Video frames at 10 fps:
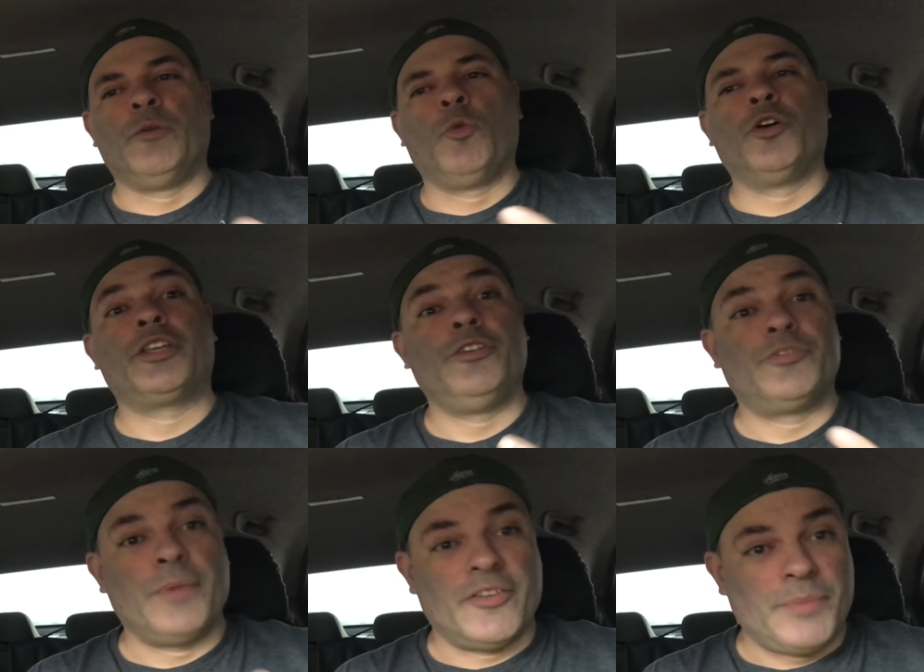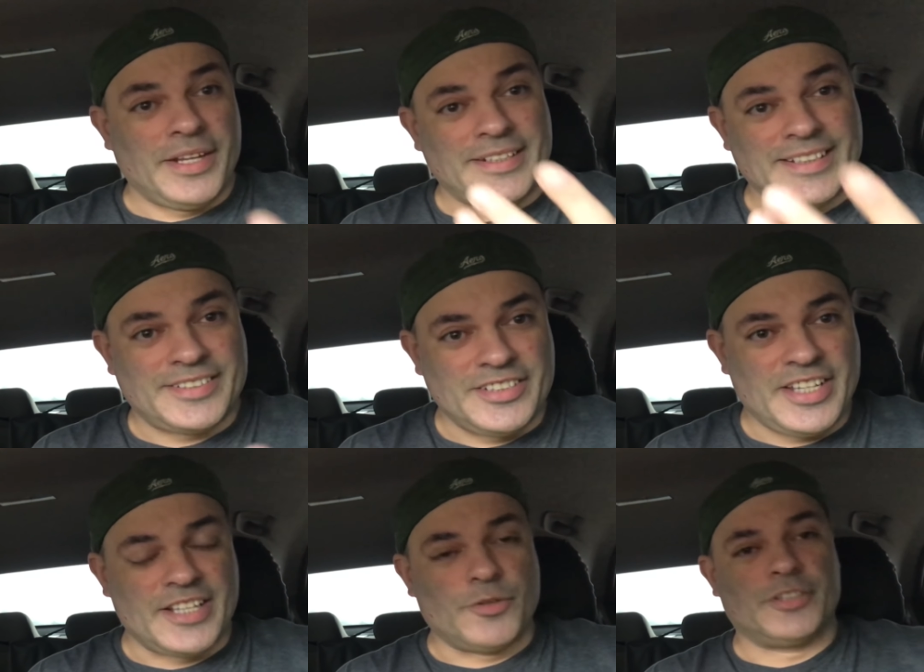will accuse me of being
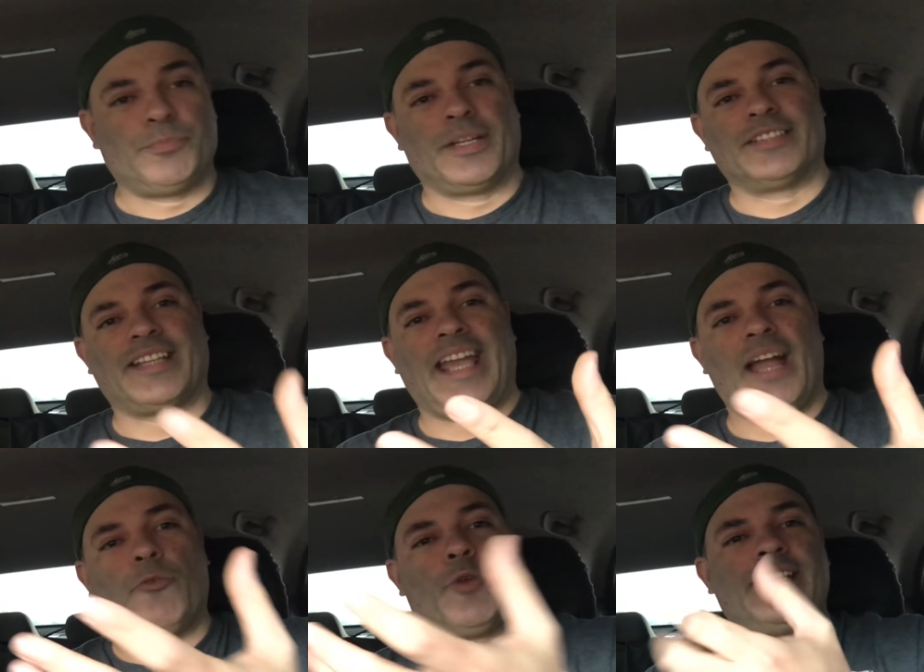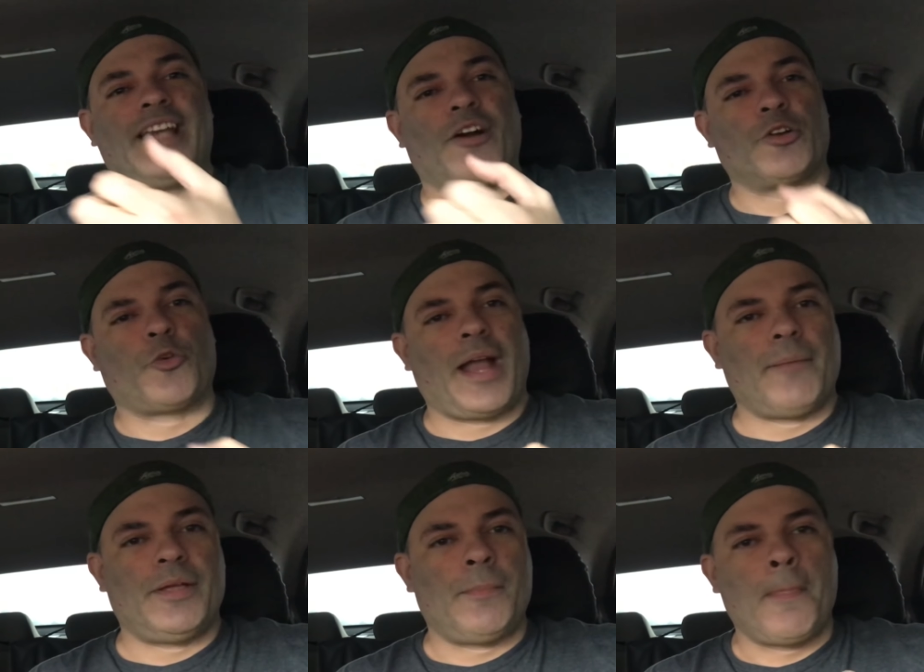disingenuous, because I can't reach out and
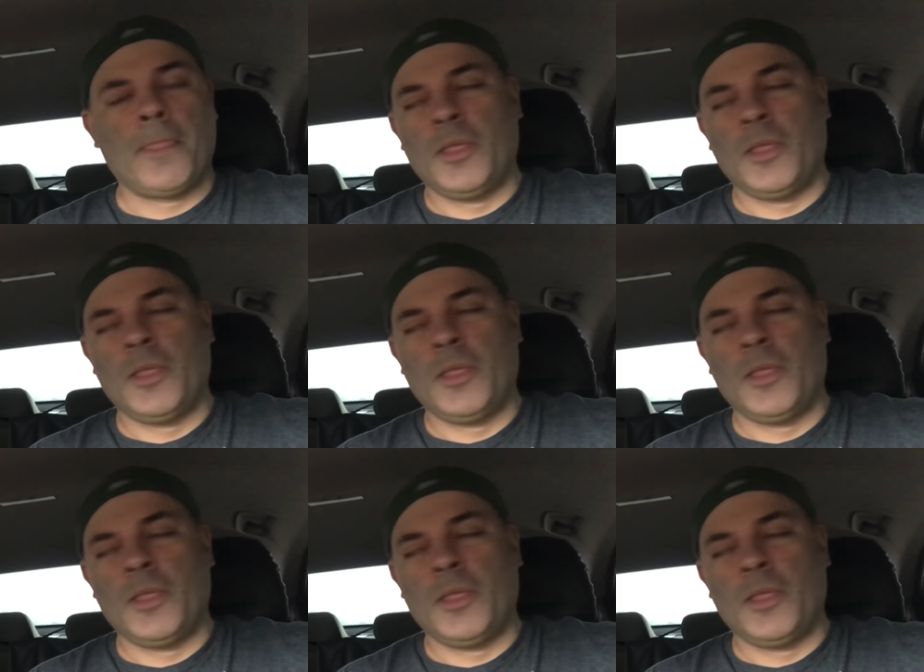grab it.